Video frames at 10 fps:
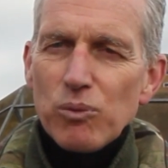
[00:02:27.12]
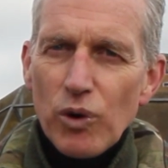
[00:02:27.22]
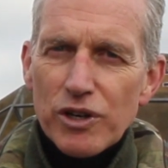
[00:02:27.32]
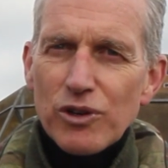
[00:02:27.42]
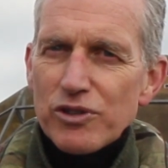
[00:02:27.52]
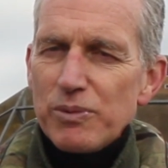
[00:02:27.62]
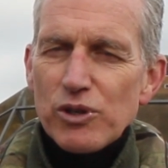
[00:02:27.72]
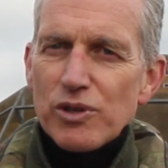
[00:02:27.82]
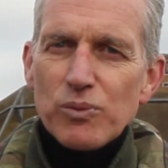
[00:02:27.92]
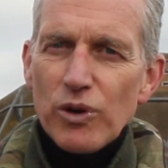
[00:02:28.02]
what a
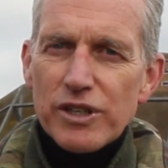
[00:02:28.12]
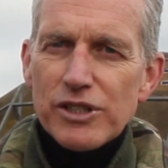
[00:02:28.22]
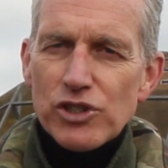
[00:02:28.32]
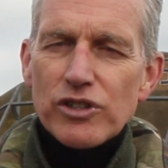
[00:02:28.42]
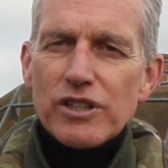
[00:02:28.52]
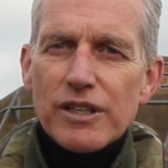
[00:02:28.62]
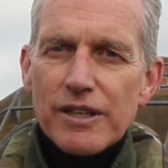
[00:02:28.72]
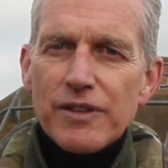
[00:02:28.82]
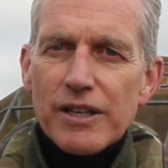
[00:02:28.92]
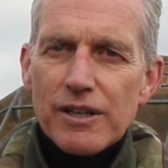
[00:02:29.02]
contribution, what a history
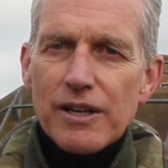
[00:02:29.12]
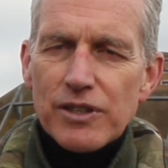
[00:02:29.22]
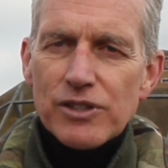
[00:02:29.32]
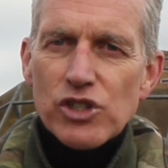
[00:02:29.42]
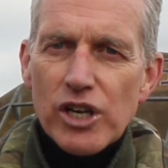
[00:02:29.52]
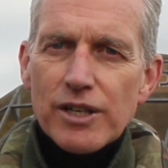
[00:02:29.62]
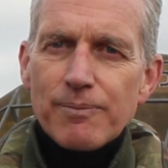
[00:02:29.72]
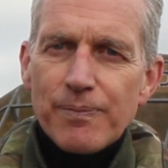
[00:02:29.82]
in this jet.